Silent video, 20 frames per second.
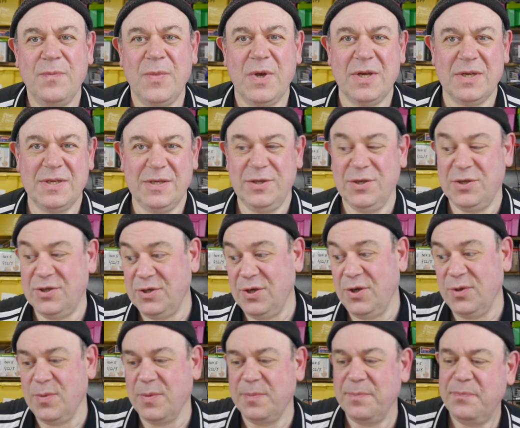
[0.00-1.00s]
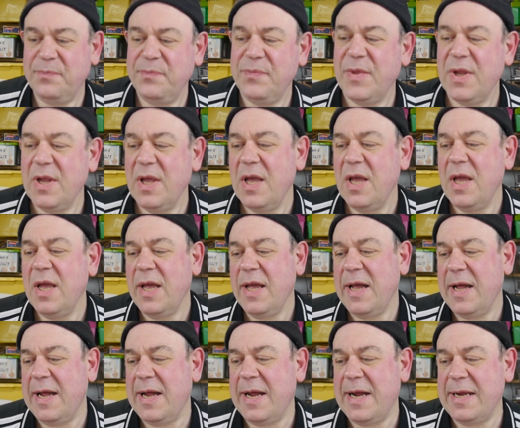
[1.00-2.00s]
because I just sold one,
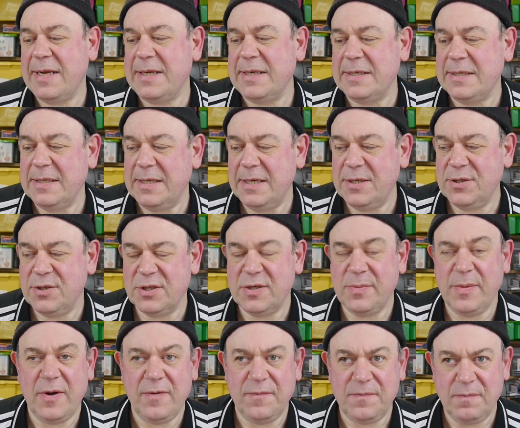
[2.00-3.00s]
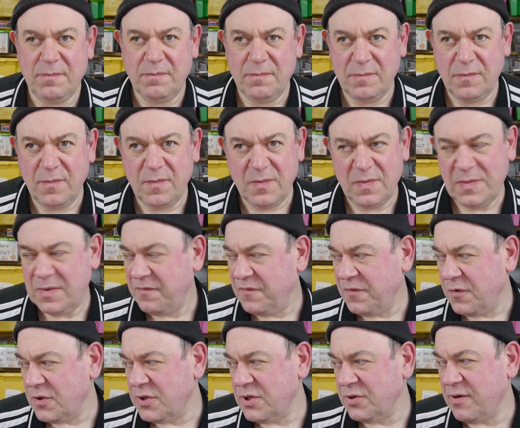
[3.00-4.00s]
and it's just a matter of
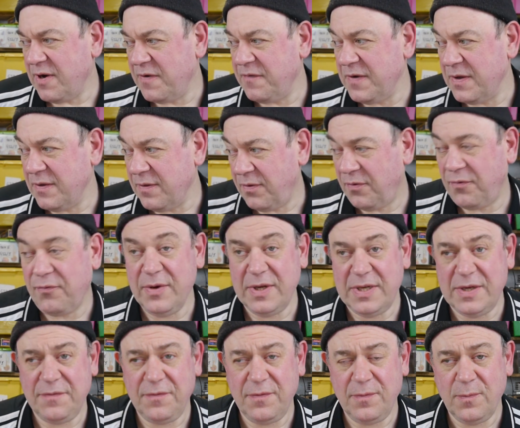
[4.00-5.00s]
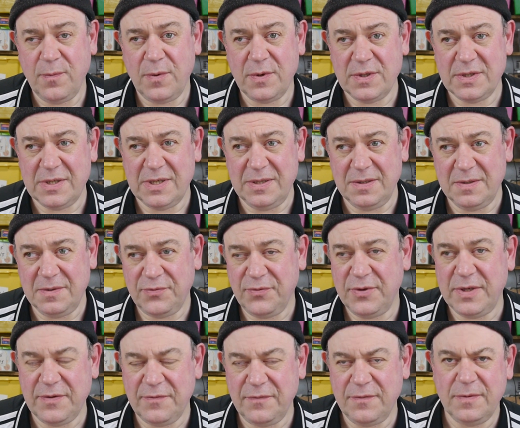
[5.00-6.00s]
photographing the three different ones in
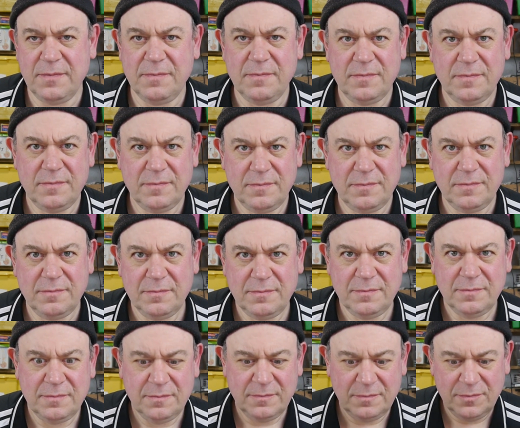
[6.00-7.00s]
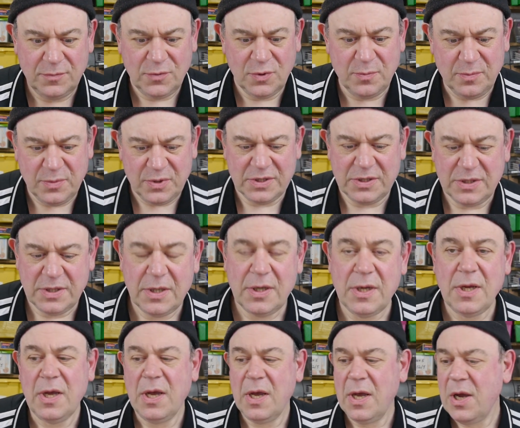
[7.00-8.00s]
three different numbers.
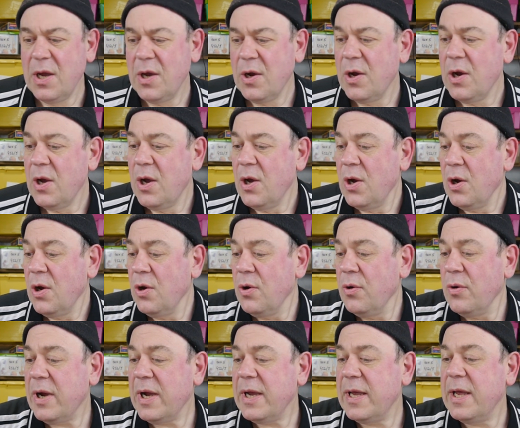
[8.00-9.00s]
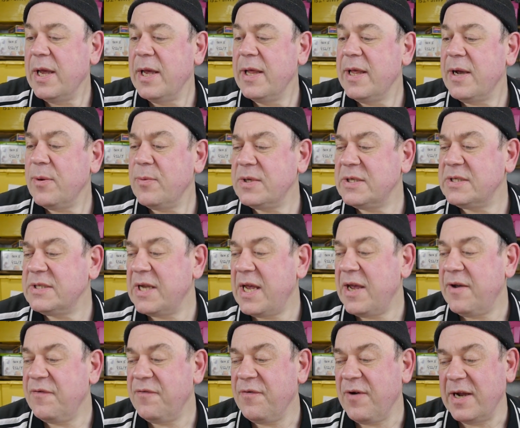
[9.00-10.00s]
Right, that was
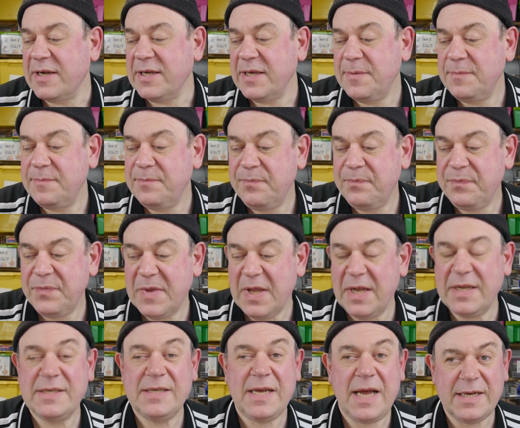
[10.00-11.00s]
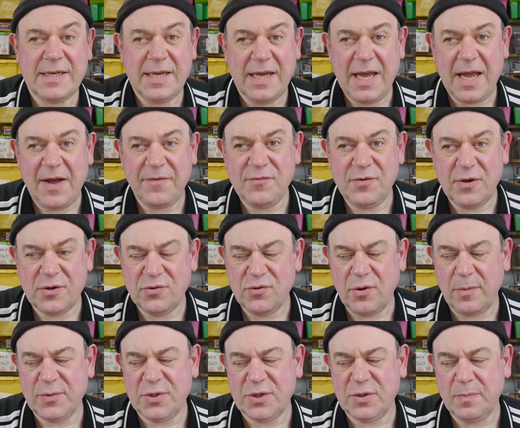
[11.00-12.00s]
uh, Friday, and Saturday after I
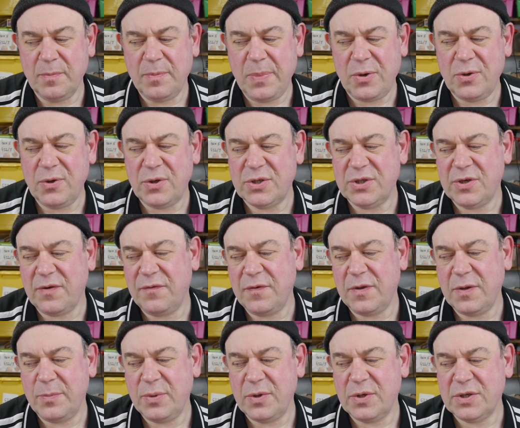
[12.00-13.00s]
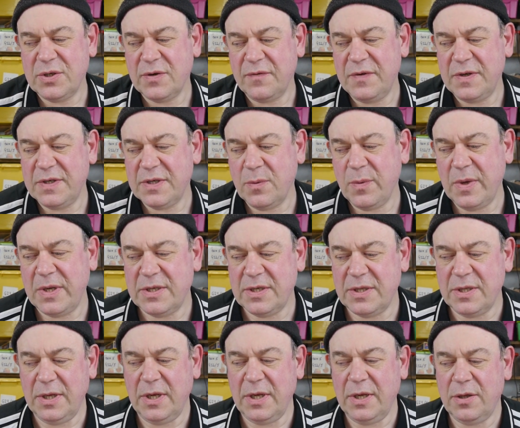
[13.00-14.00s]
dropped some post off at the post office I went
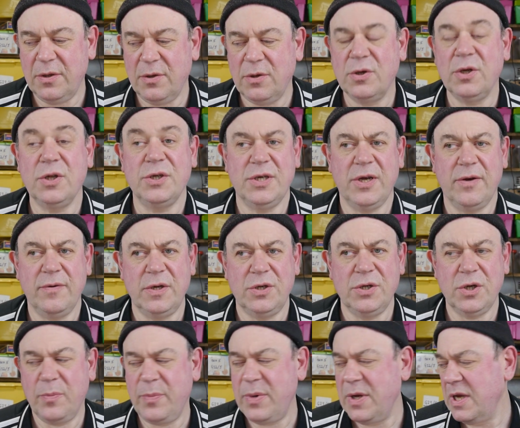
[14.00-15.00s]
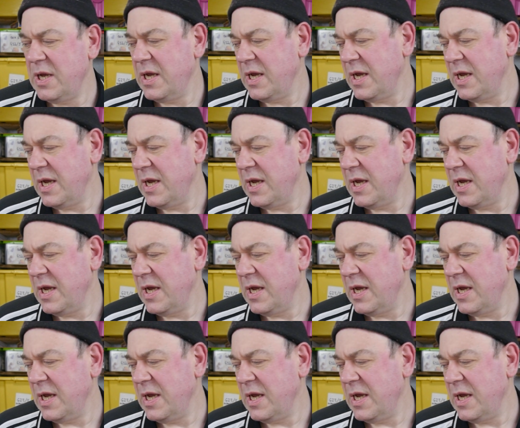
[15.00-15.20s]
to the local charity shop